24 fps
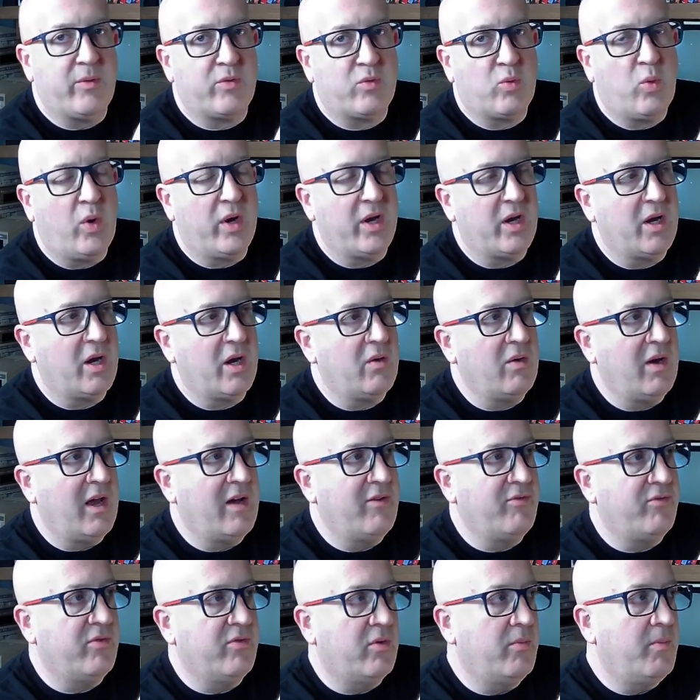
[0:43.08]
quite a low
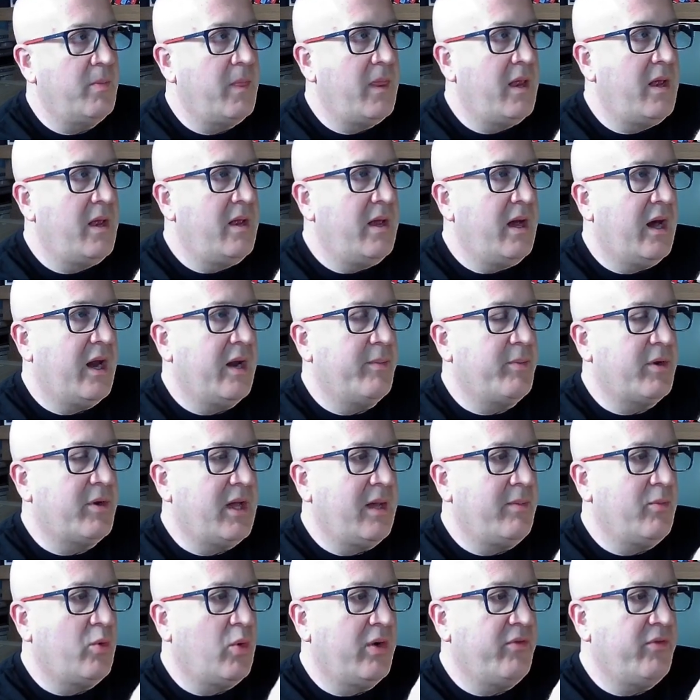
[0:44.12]
level, and I
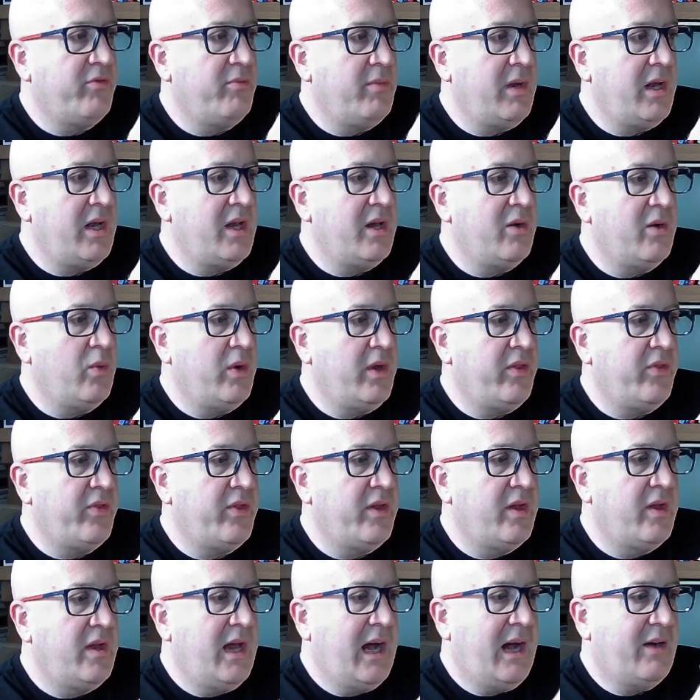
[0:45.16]
became quite familiar with
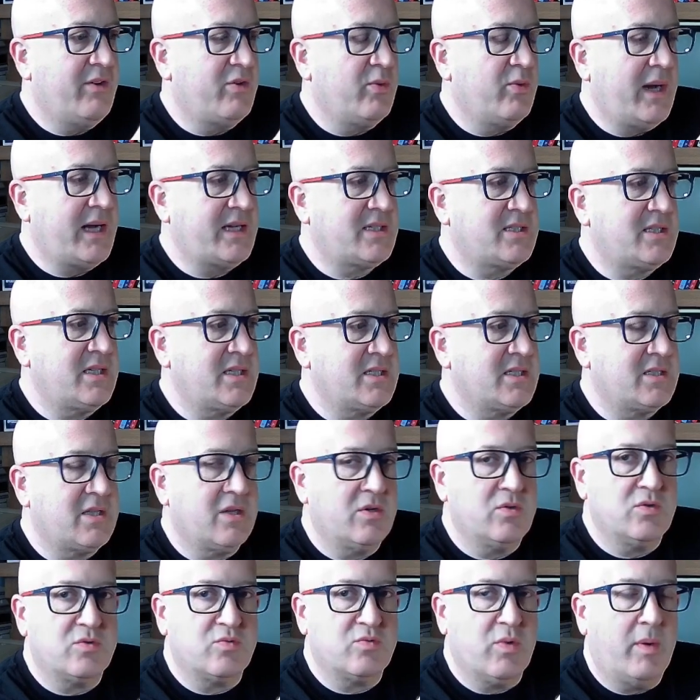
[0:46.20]
how to access
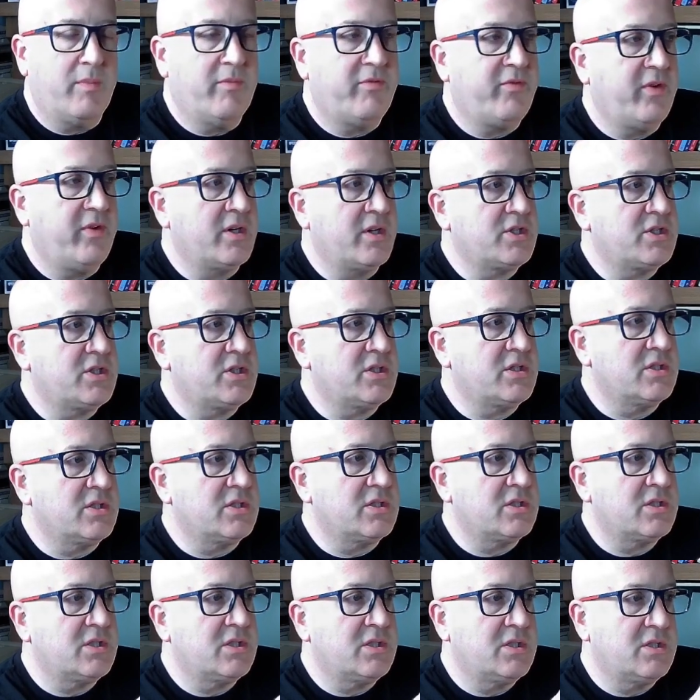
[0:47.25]
those ROM
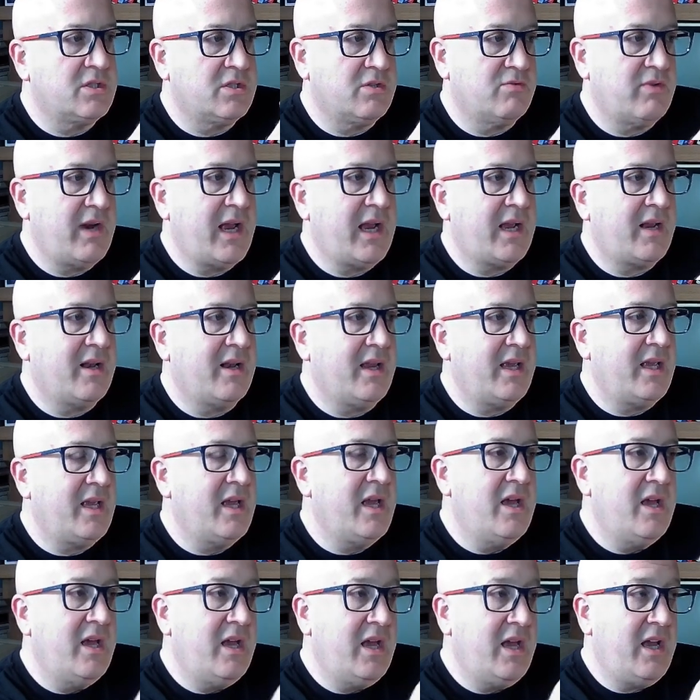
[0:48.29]
functions directly.
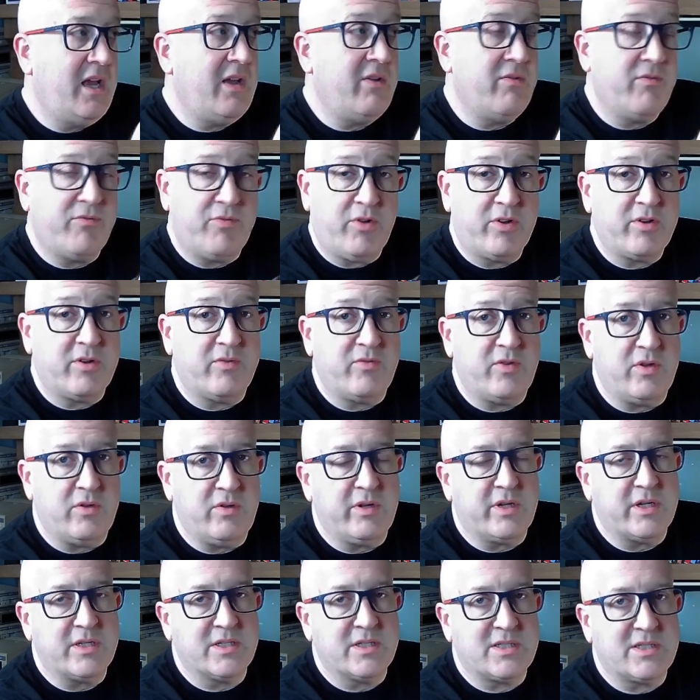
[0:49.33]
Here in front of you,
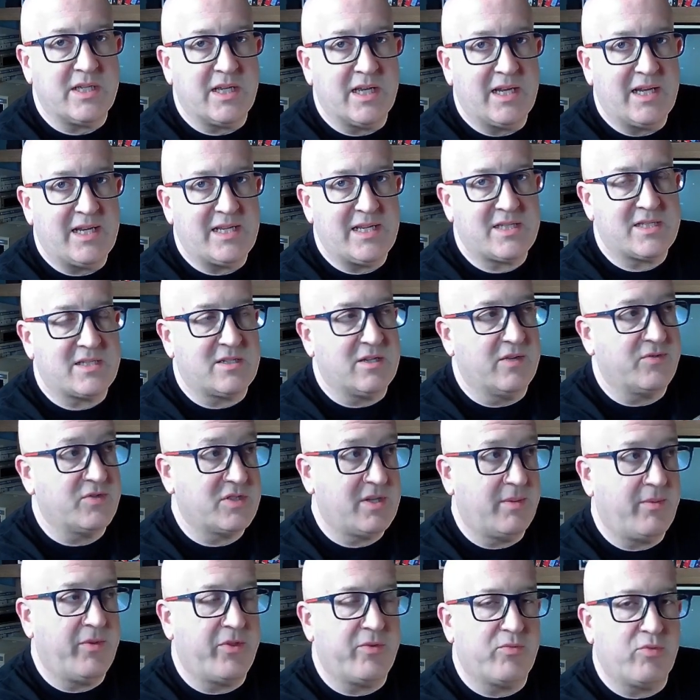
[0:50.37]
you can see a list of
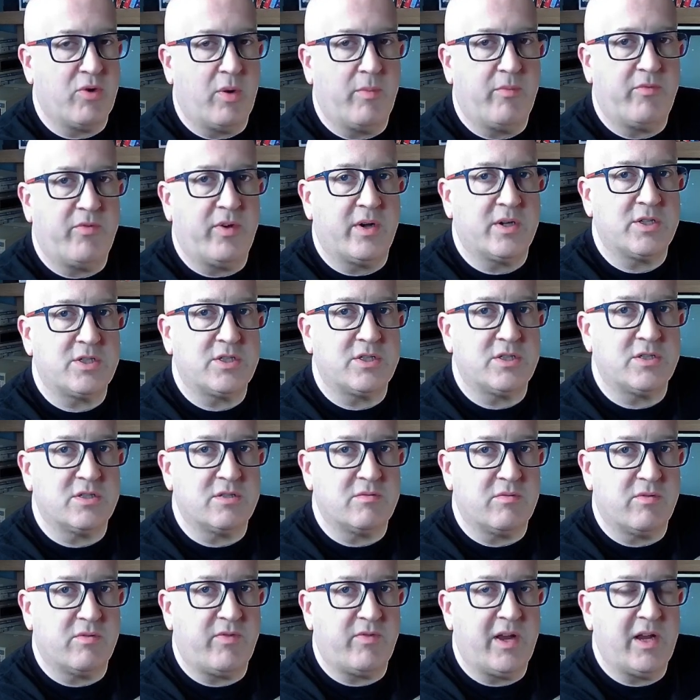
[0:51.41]
some of the ROM functions
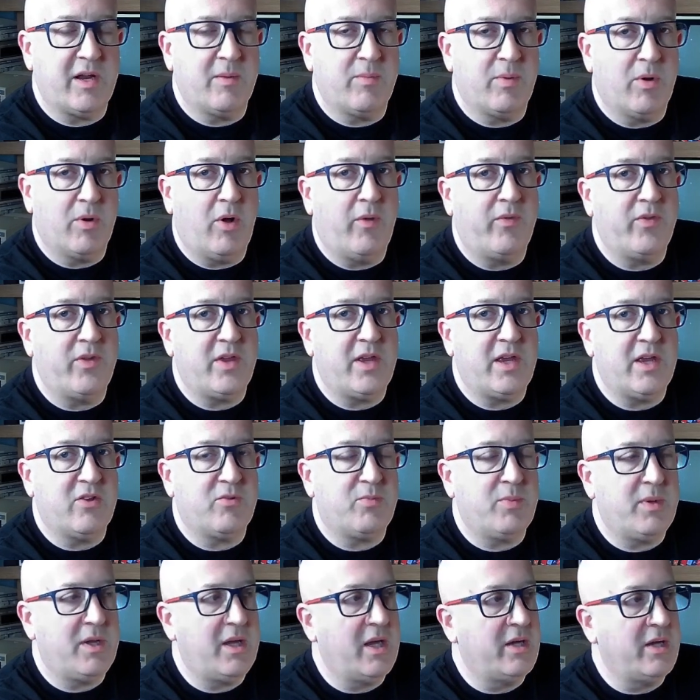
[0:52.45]
that are available on the
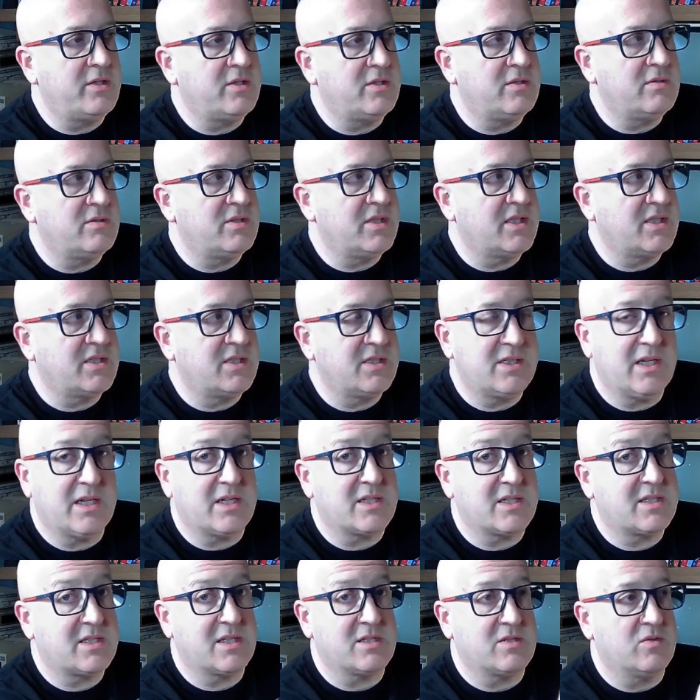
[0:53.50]

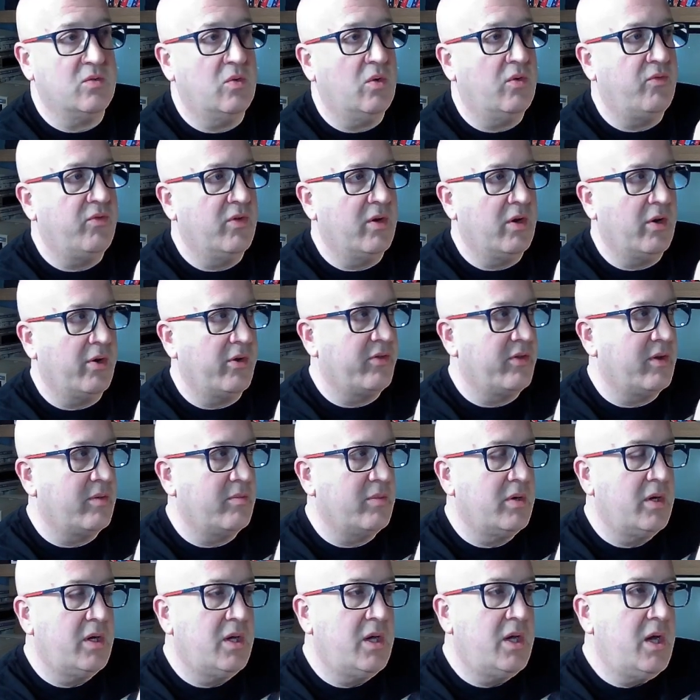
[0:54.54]
ESP8266. There's an awful lot of
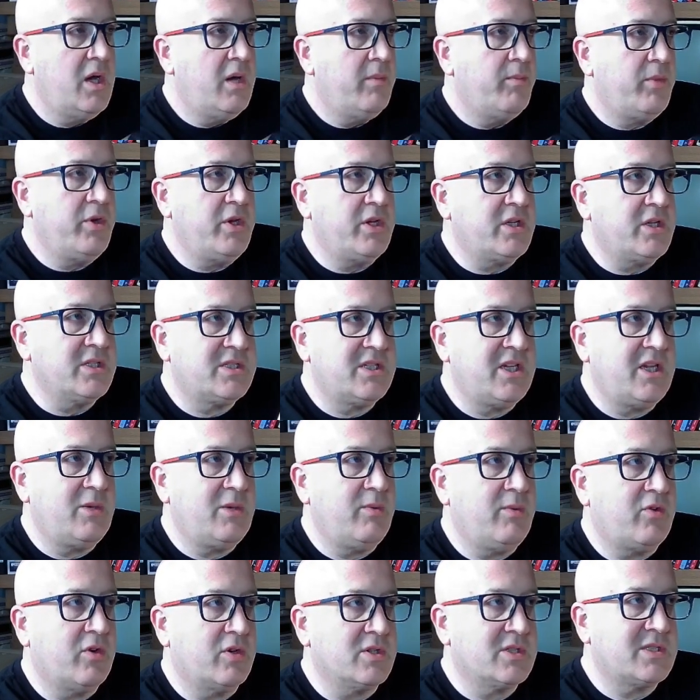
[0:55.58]
them, but you can see
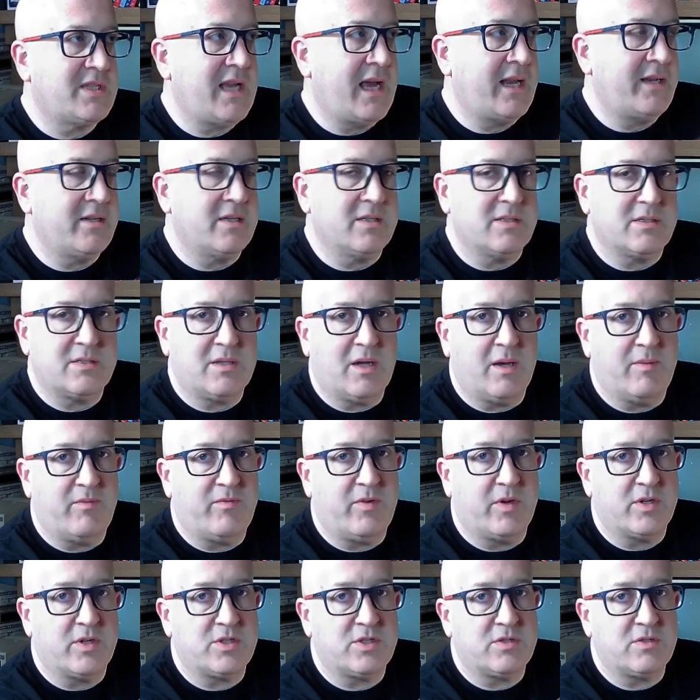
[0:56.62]
we've got standard type
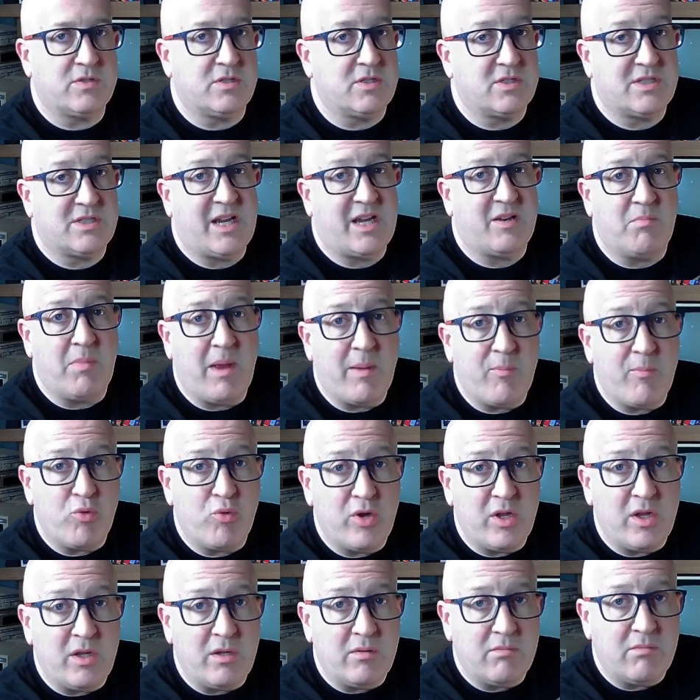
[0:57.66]
functions, standard
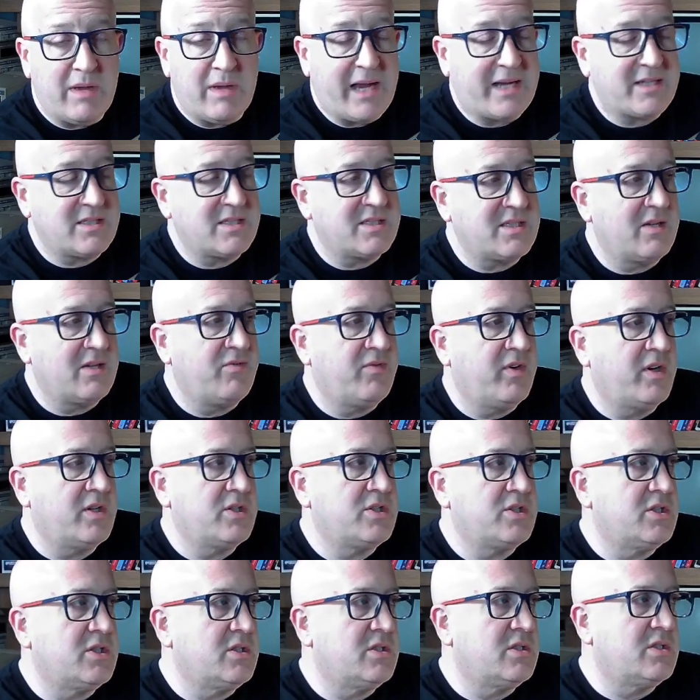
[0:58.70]
memory accessing
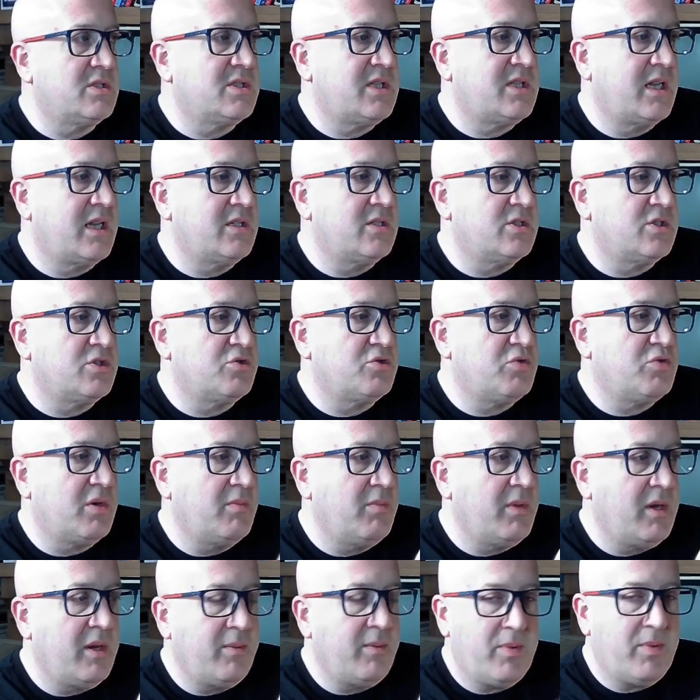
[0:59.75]
functions, standard string
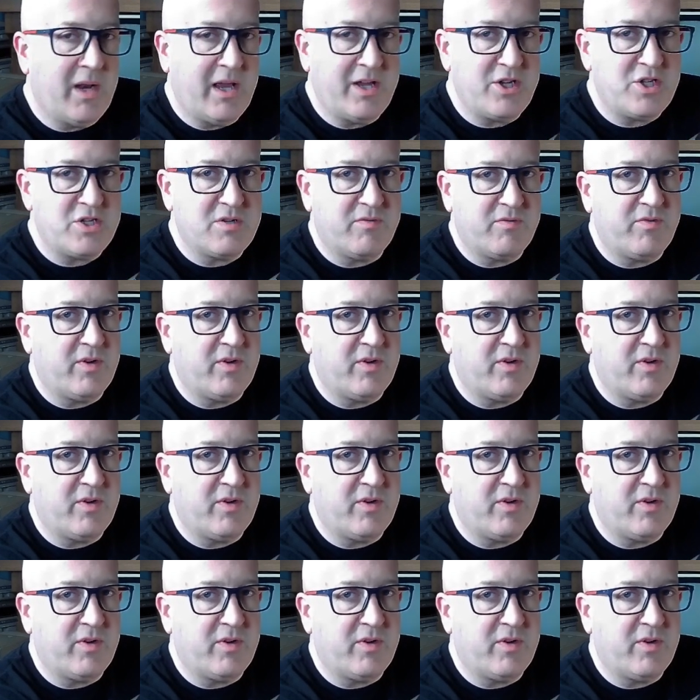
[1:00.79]
manipulation